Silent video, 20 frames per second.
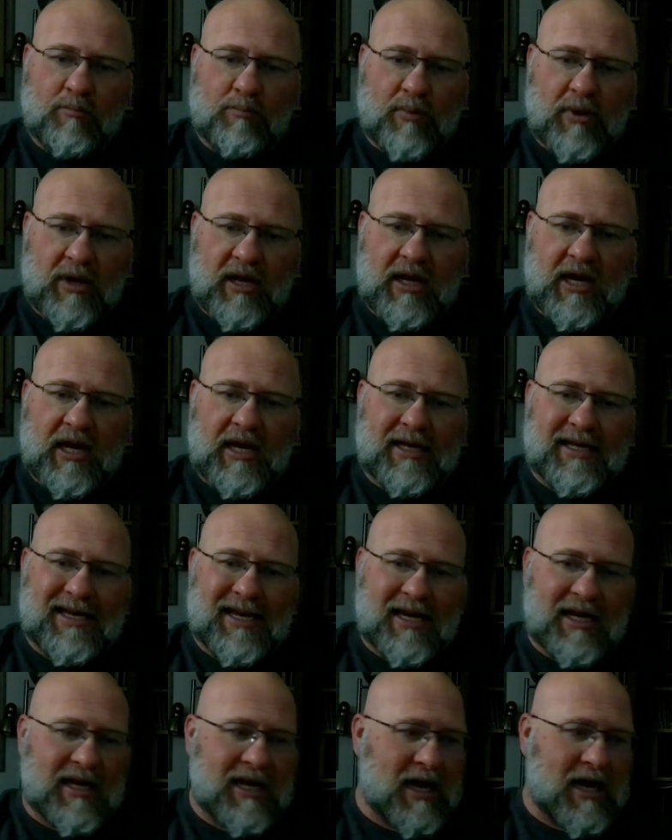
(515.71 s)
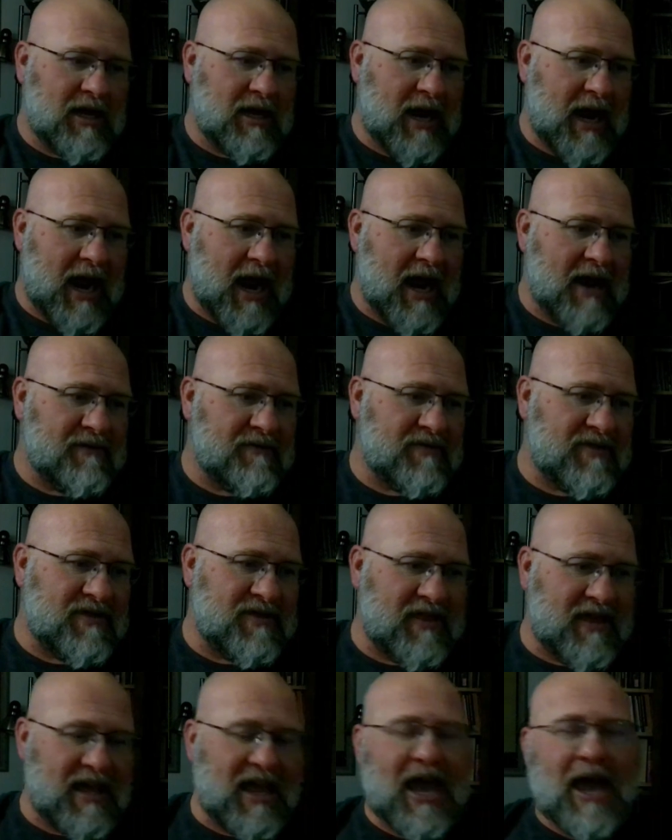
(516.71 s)
but it did not have
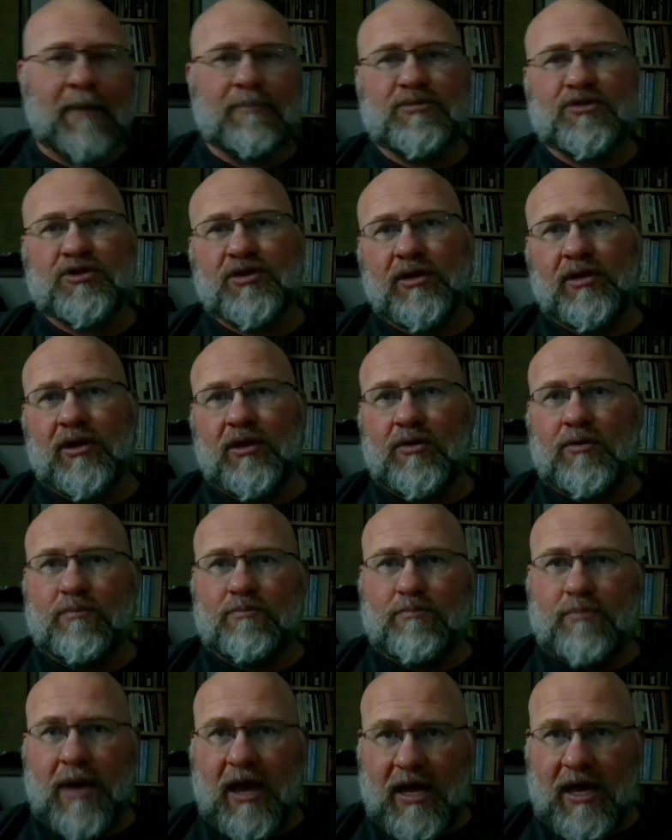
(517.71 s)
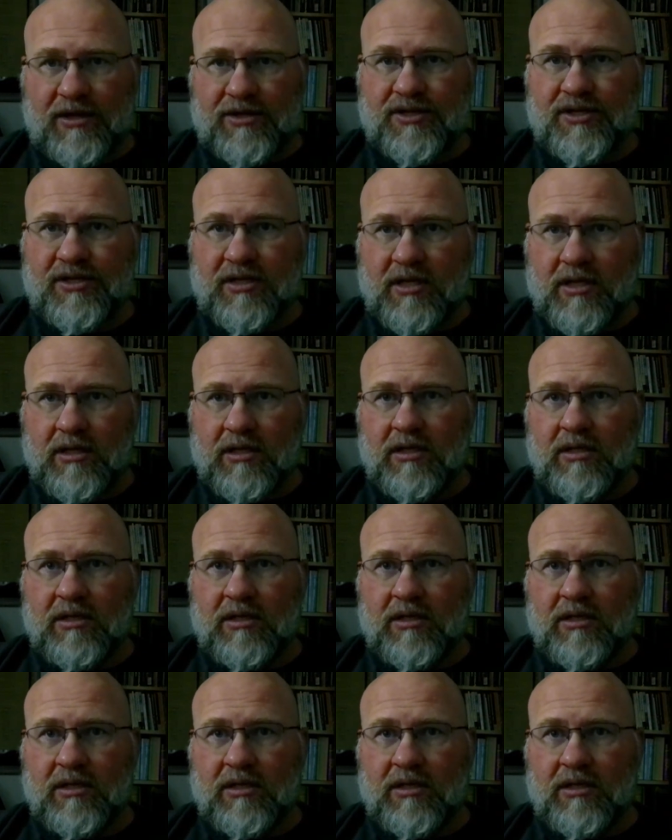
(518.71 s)
the absolute best.